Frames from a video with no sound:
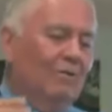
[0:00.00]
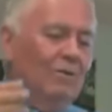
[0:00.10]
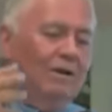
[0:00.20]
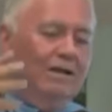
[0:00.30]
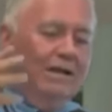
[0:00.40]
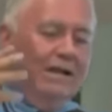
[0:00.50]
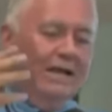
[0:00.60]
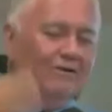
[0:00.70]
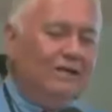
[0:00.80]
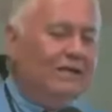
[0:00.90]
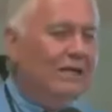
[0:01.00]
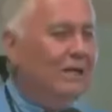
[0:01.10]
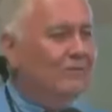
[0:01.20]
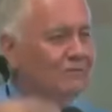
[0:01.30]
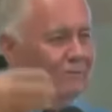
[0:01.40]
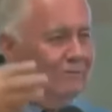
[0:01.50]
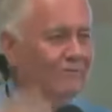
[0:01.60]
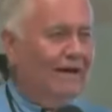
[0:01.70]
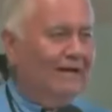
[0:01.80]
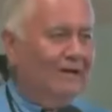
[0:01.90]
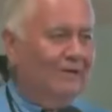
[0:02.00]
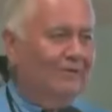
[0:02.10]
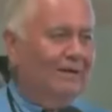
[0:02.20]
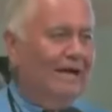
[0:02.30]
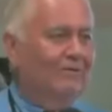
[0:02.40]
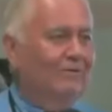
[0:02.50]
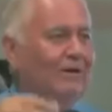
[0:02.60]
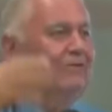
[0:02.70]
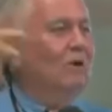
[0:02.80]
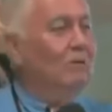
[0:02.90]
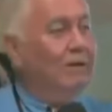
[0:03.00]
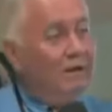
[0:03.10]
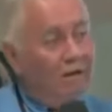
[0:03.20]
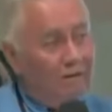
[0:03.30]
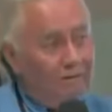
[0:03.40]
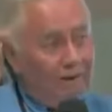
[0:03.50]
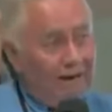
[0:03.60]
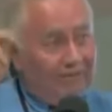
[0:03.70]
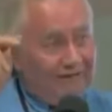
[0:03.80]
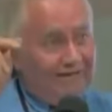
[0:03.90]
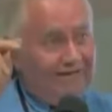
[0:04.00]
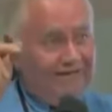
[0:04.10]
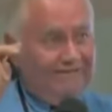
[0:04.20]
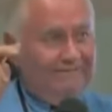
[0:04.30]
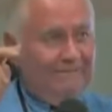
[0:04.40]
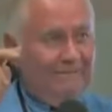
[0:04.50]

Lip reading: when the energy comes from the vacuum and creates what we call gravity,